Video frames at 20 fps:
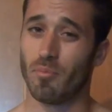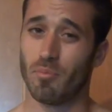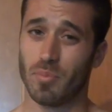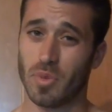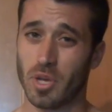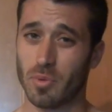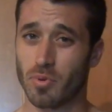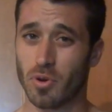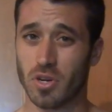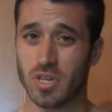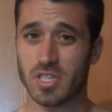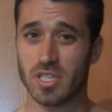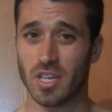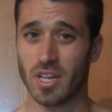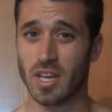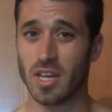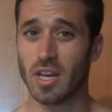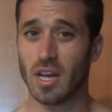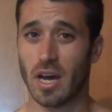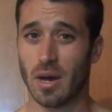Me
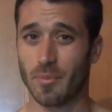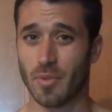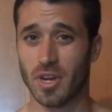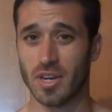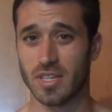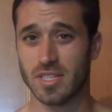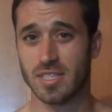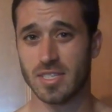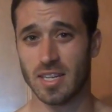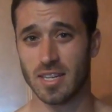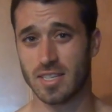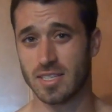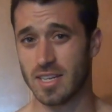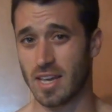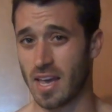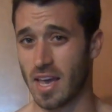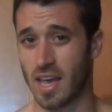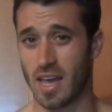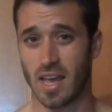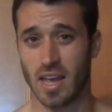personally, I'm gonna stick
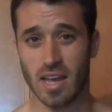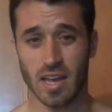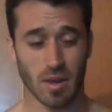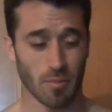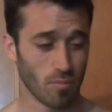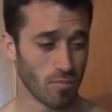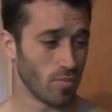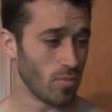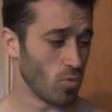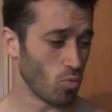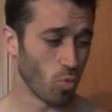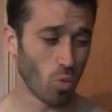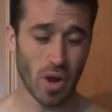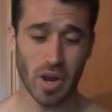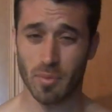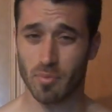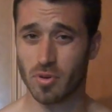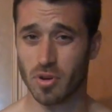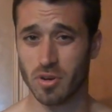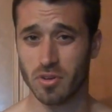to egg and
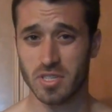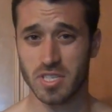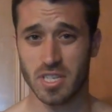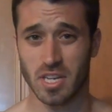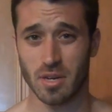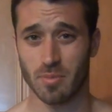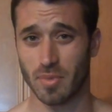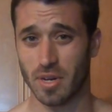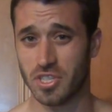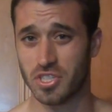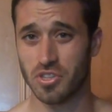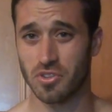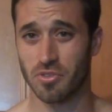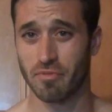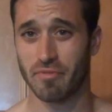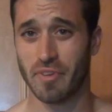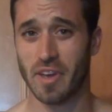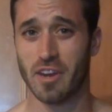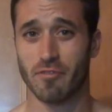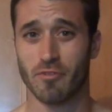whey protein, my two
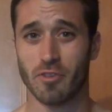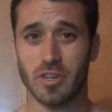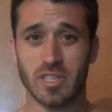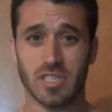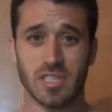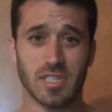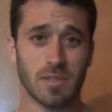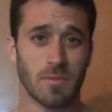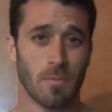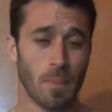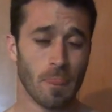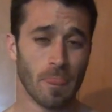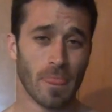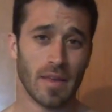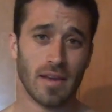favorites.